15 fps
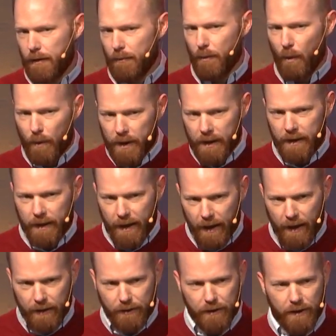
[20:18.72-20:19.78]
What we need to
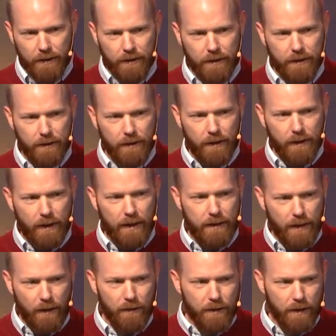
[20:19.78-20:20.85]
catch is it
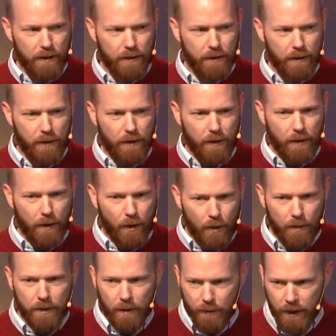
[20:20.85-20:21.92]
tells us
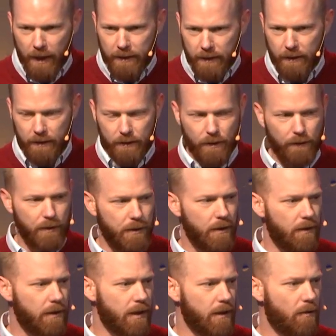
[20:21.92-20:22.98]
who subjected it to
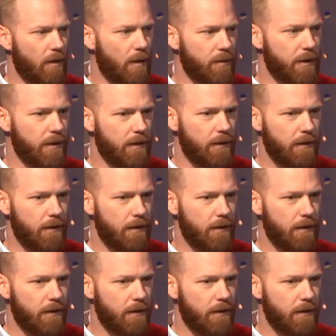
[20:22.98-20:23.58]
futility and corruption.